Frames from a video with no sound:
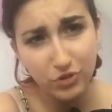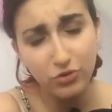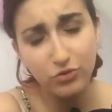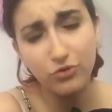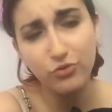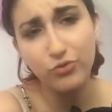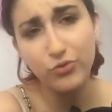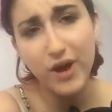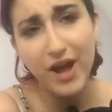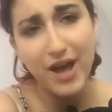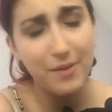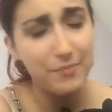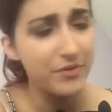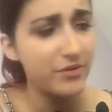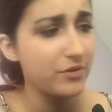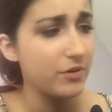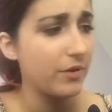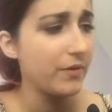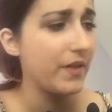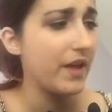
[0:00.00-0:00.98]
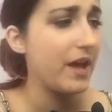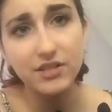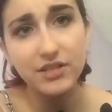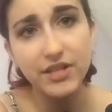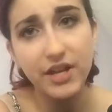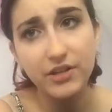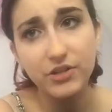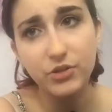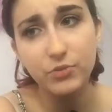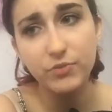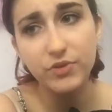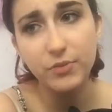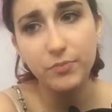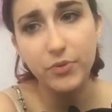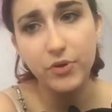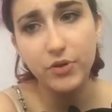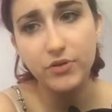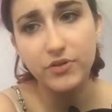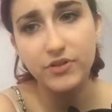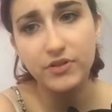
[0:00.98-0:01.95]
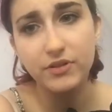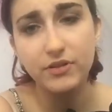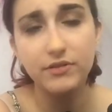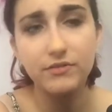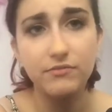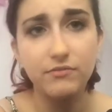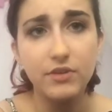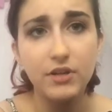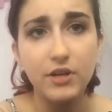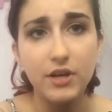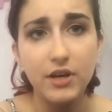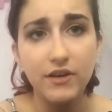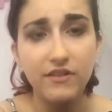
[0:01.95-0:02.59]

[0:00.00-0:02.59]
crap and all that. Connection with the person,